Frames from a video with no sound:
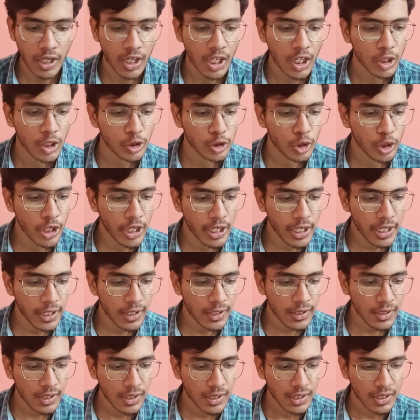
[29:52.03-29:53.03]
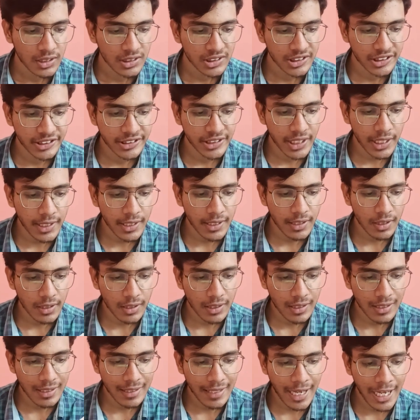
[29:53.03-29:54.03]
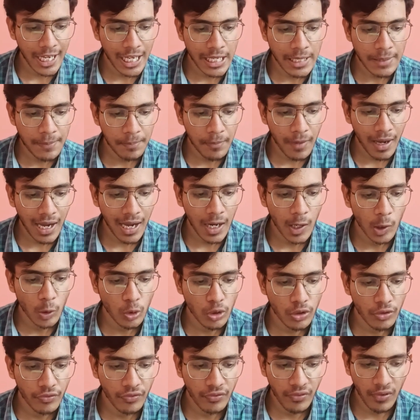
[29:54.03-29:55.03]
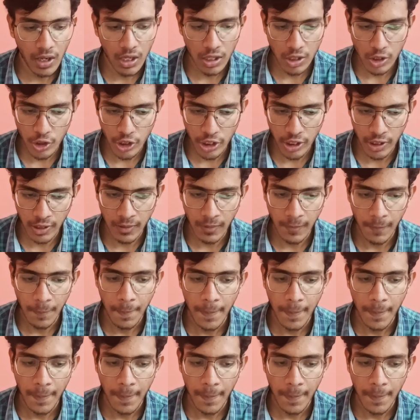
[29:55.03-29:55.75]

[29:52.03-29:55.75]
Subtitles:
So here SetTime Out Function.